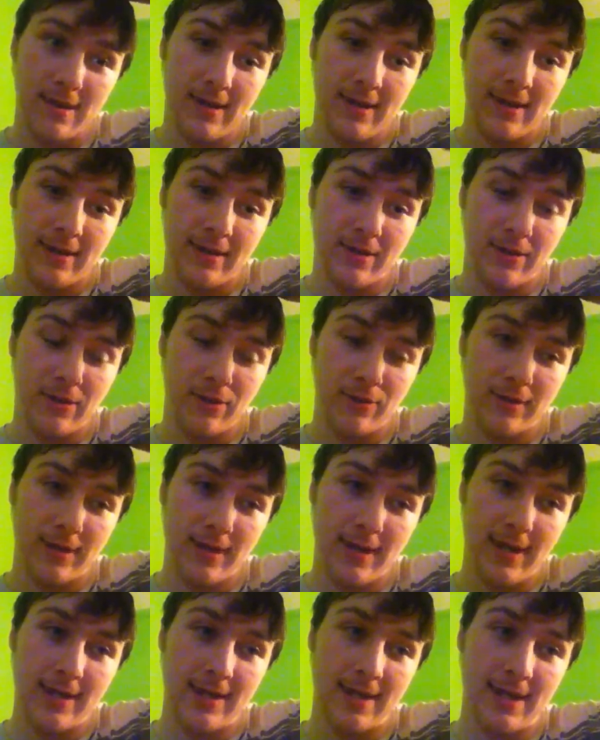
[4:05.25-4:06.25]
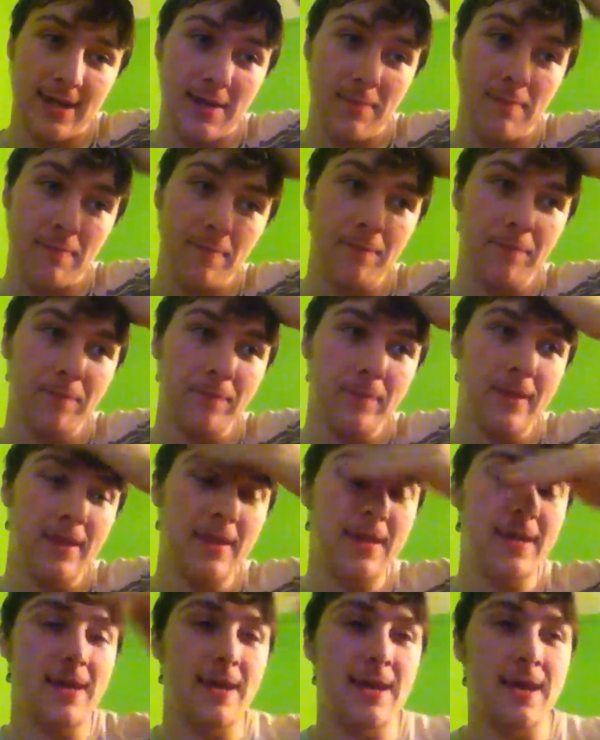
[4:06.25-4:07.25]
it's close to that time,
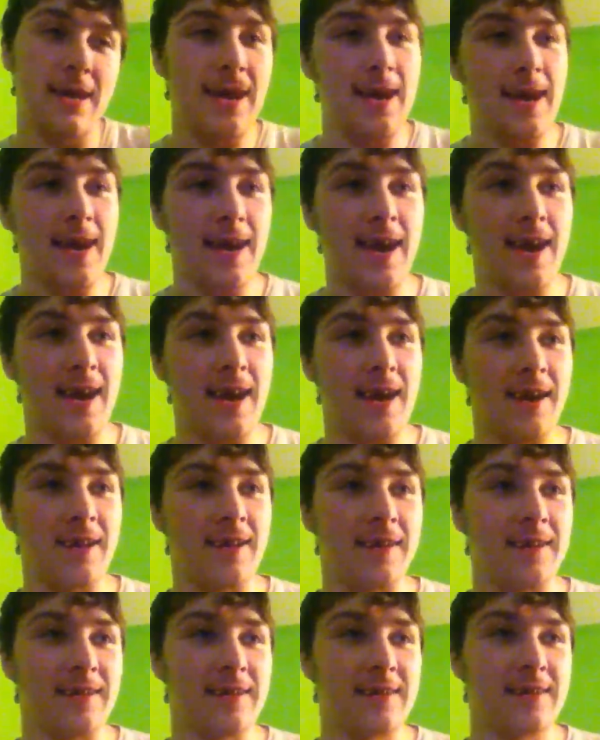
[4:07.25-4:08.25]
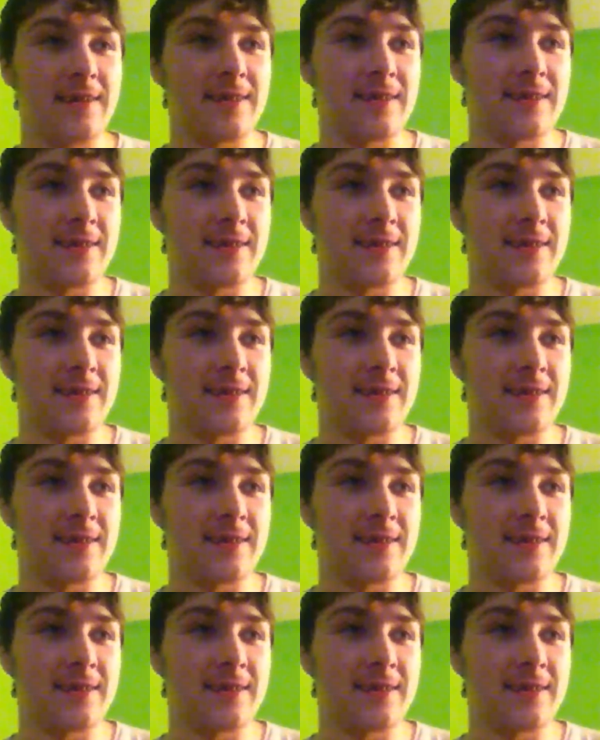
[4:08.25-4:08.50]
and